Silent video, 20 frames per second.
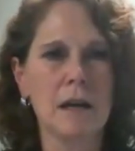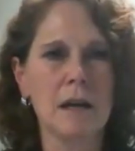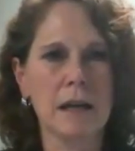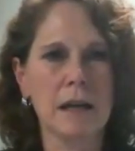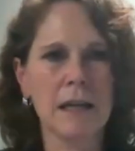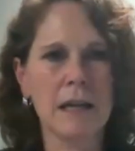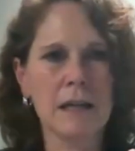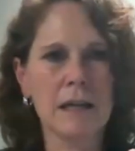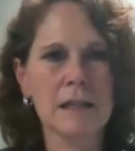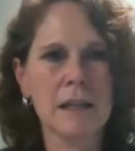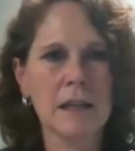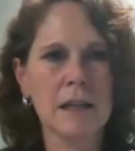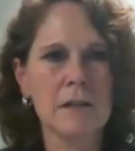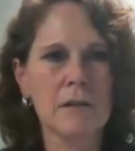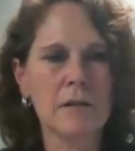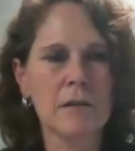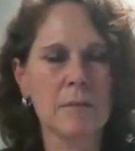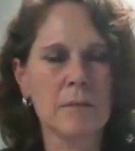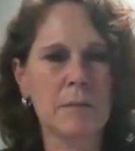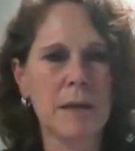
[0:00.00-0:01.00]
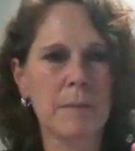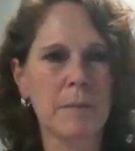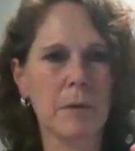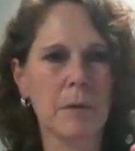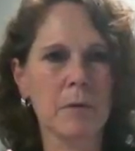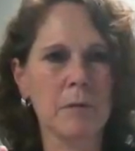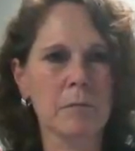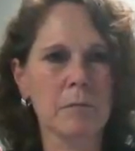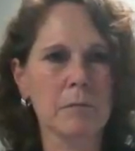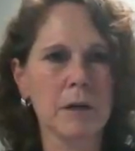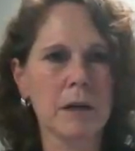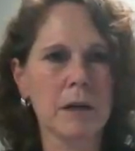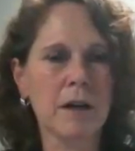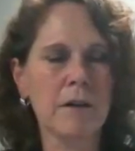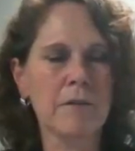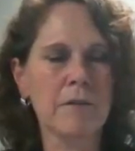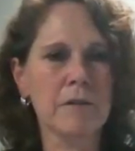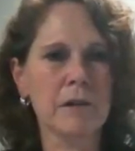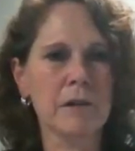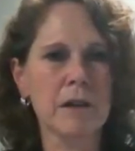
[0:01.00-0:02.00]
I can't tell you that people
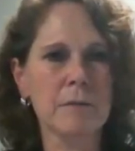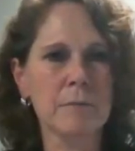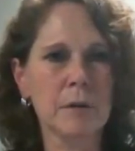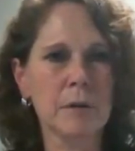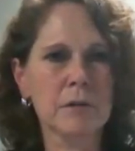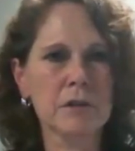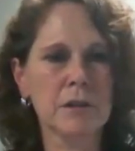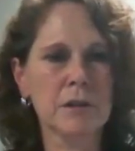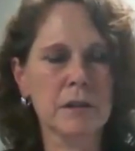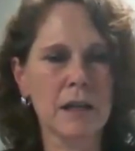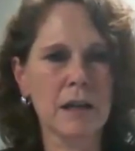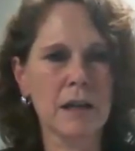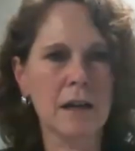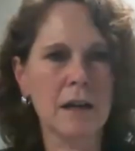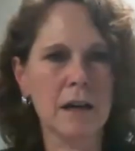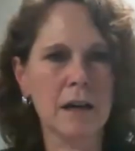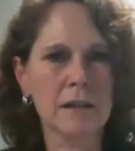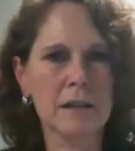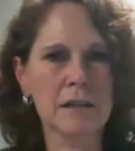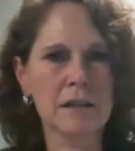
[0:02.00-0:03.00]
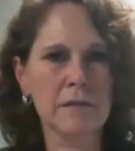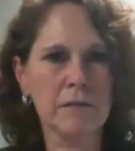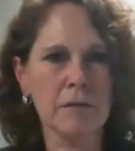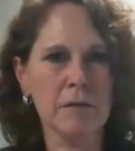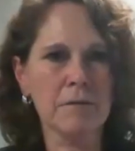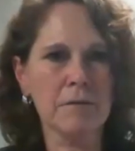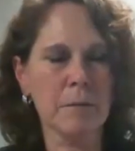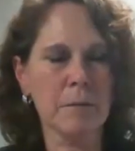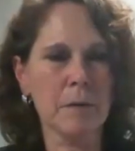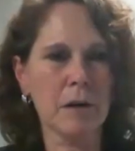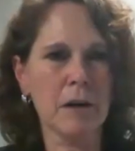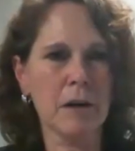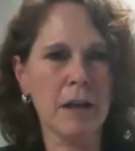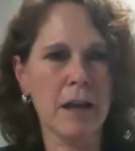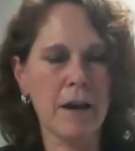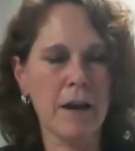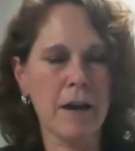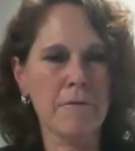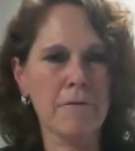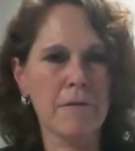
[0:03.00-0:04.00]
recover emotionally and cognitively from the
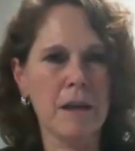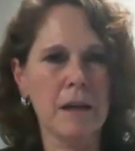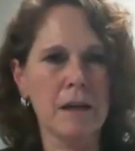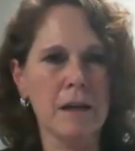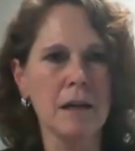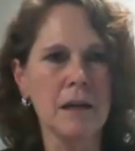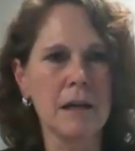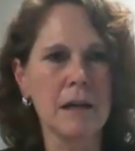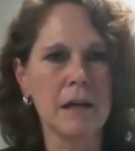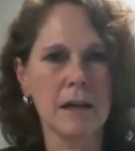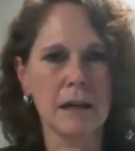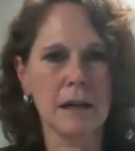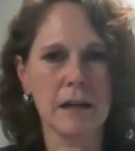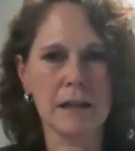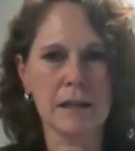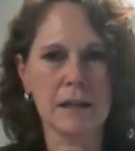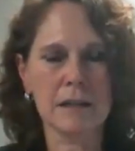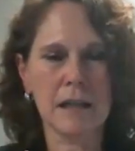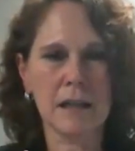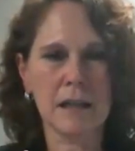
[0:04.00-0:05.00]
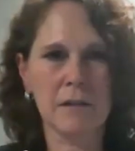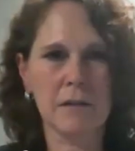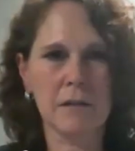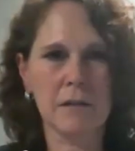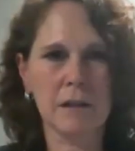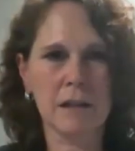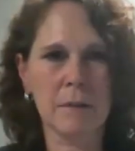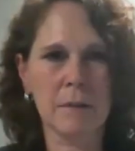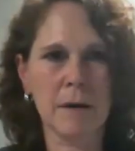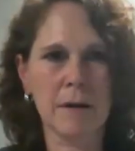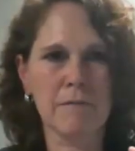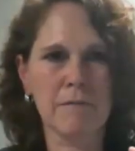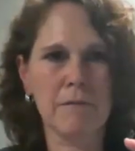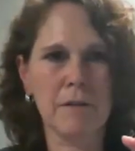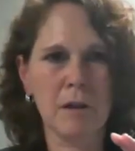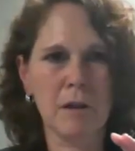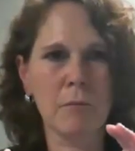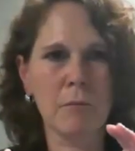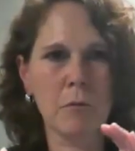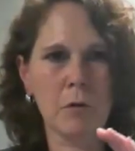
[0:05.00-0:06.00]
caffeine. I can tell you that they might
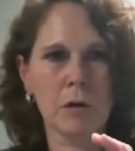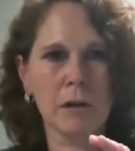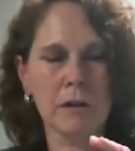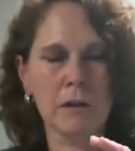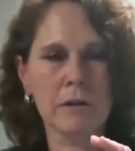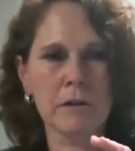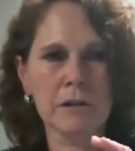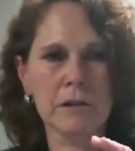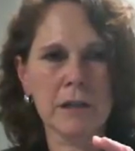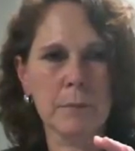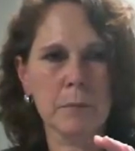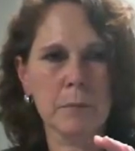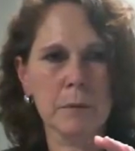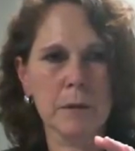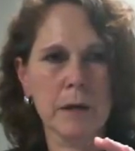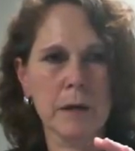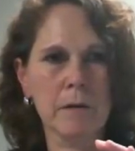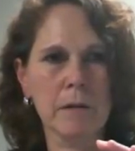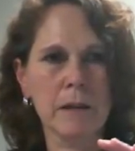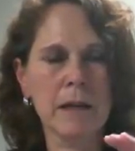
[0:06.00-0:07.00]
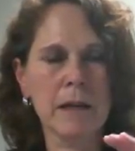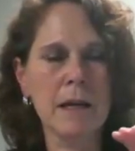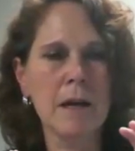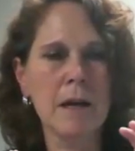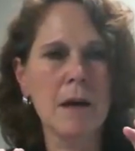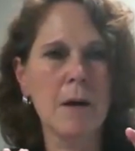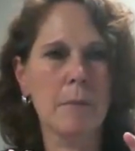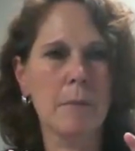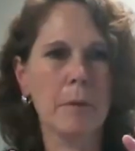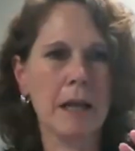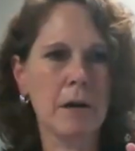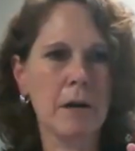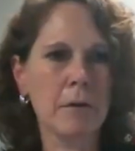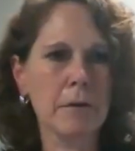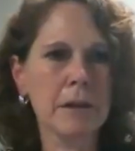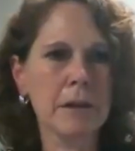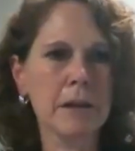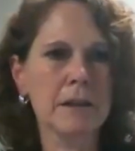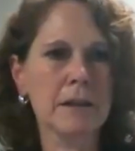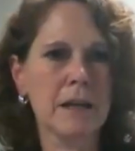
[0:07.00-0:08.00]
feel more alert temporarily, but I
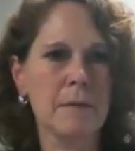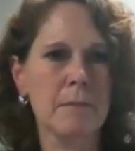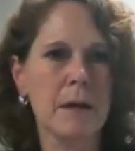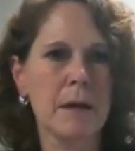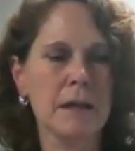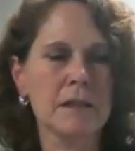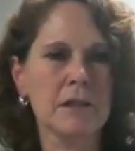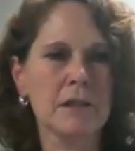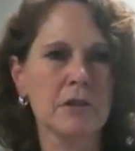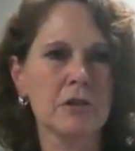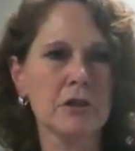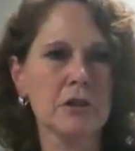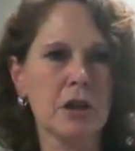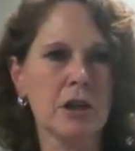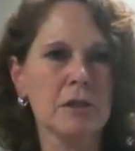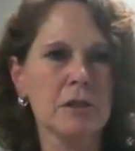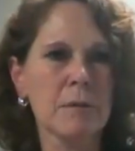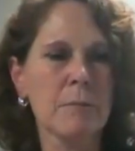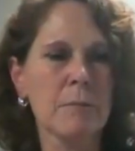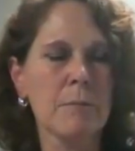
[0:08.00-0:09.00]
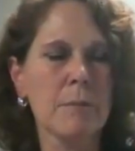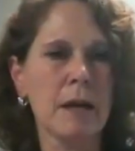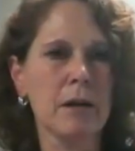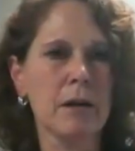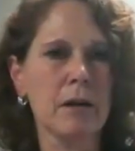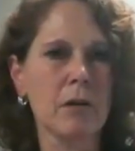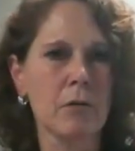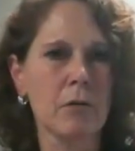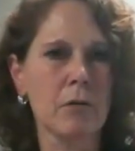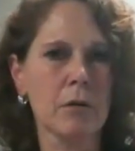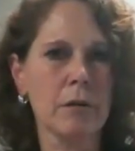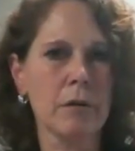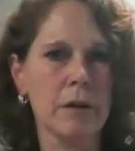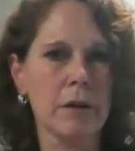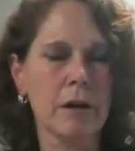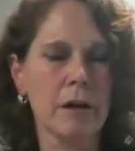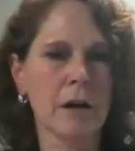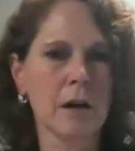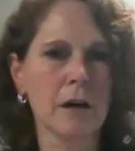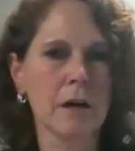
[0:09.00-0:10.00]
don't think that it makes their judgment better or
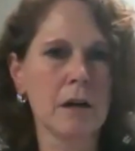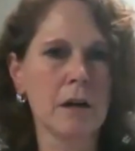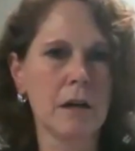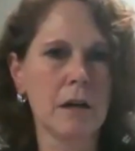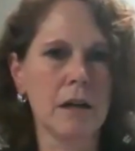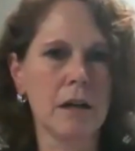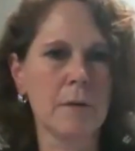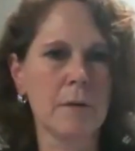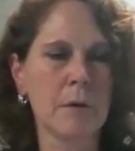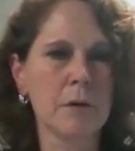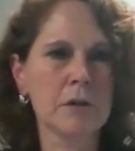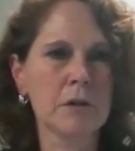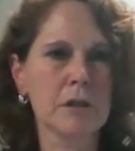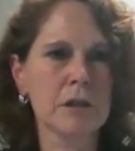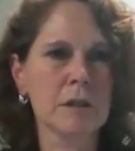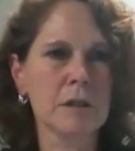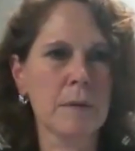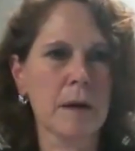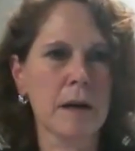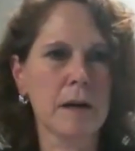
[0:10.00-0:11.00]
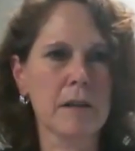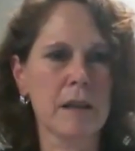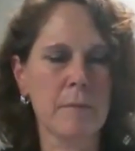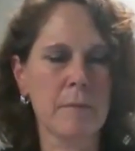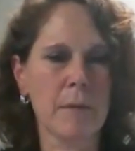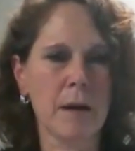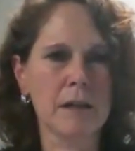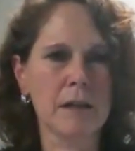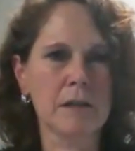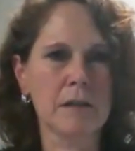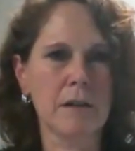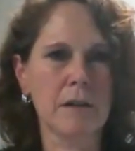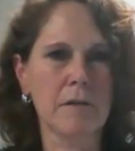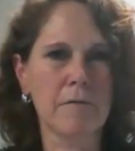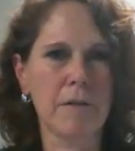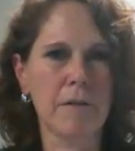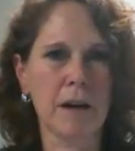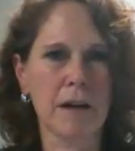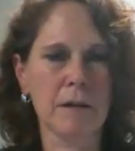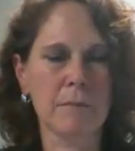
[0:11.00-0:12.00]
their emotions better. They might,
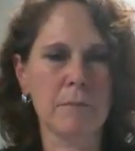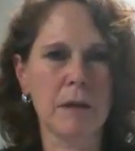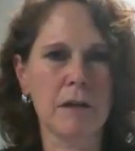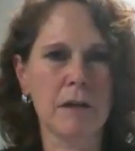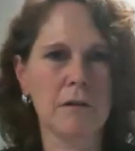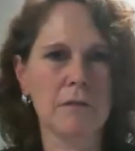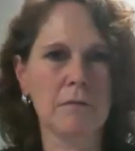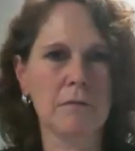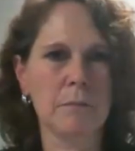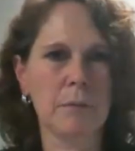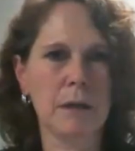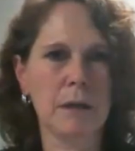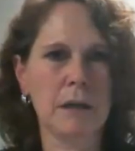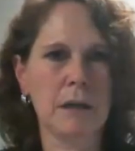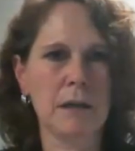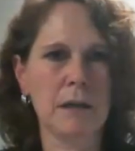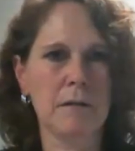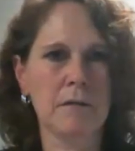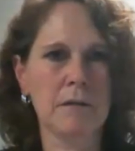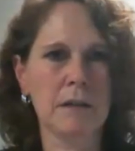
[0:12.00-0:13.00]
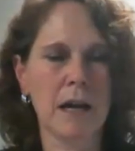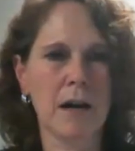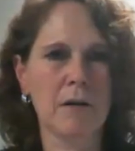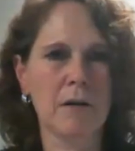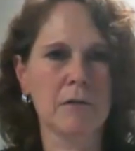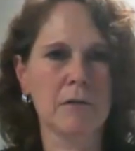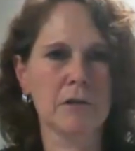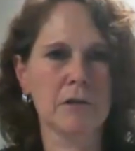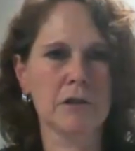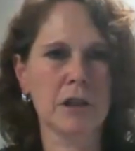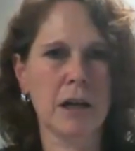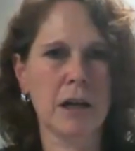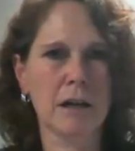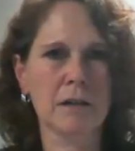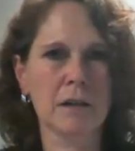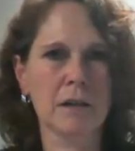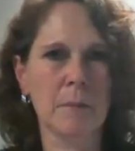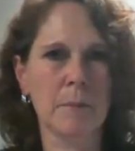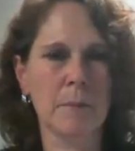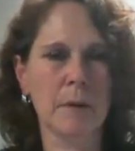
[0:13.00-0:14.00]
in fact, be now
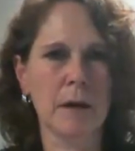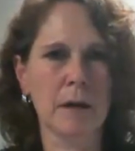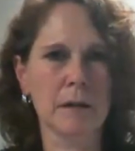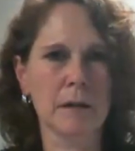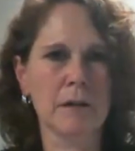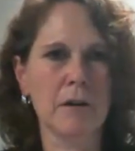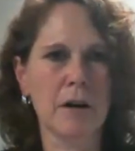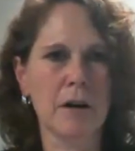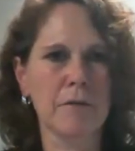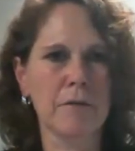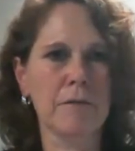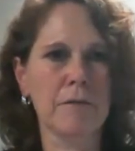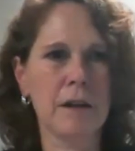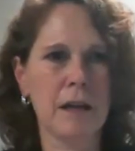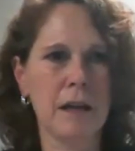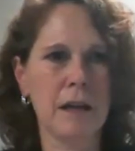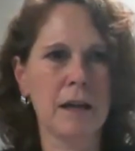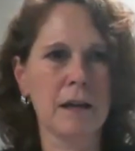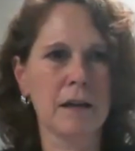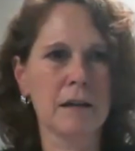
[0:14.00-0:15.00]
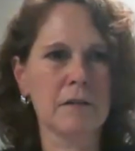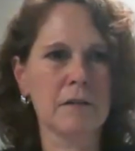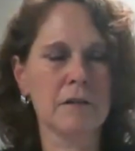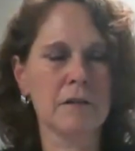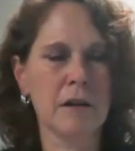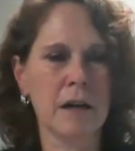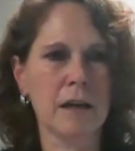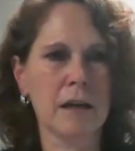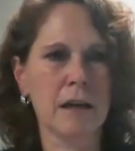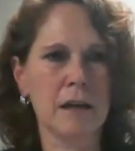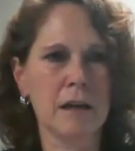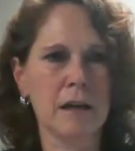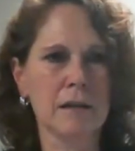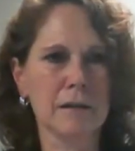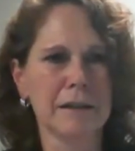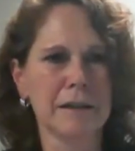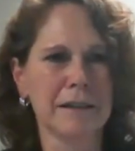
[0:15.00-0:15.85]
jacked up on coffee and cranky.